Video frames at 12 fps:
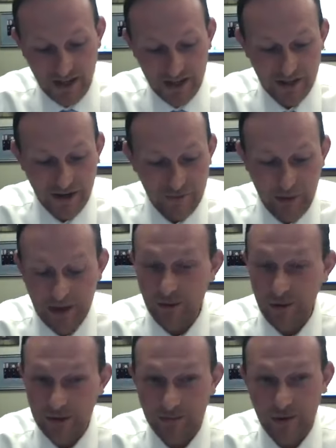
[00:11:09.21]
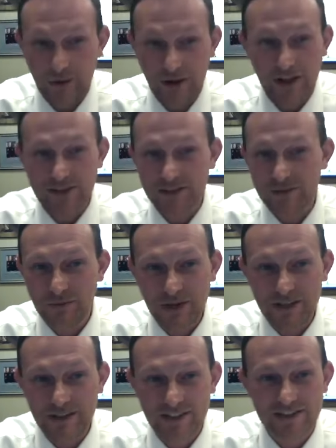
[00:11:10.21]
And bear with me while I just
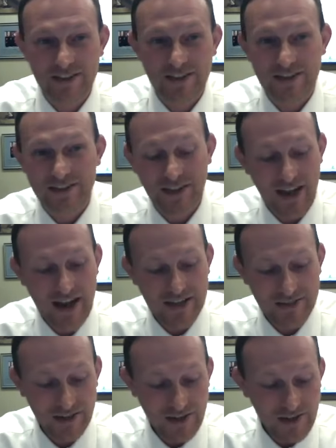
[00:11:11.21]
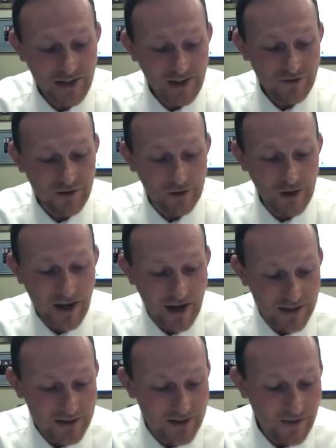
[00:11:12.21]
read these, these last few
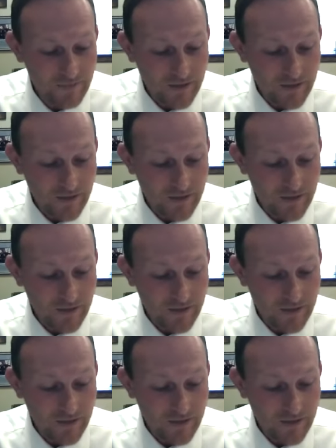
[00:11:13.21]
lines.